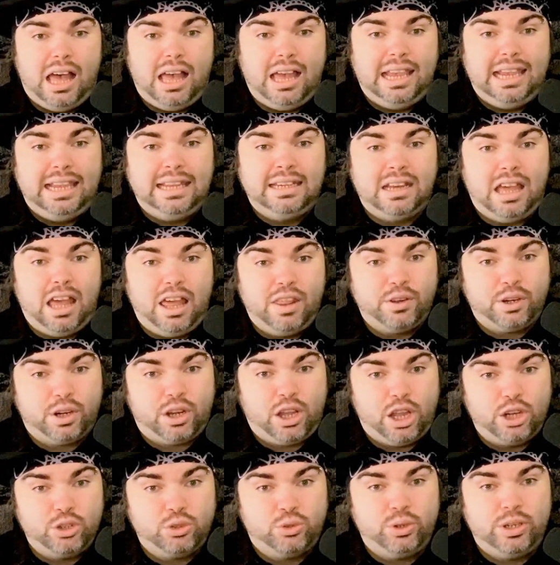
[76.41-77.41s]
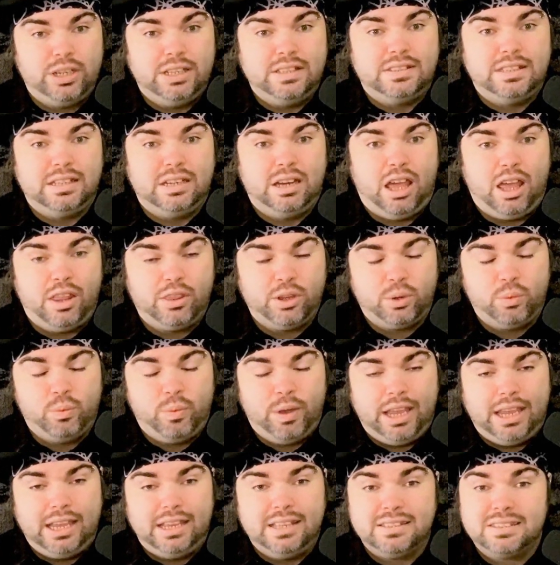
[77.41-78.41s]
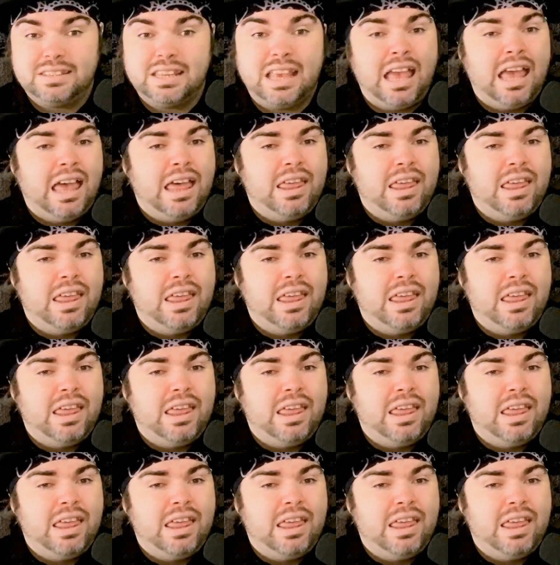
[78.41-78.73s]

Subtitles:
In other countries, in other ways,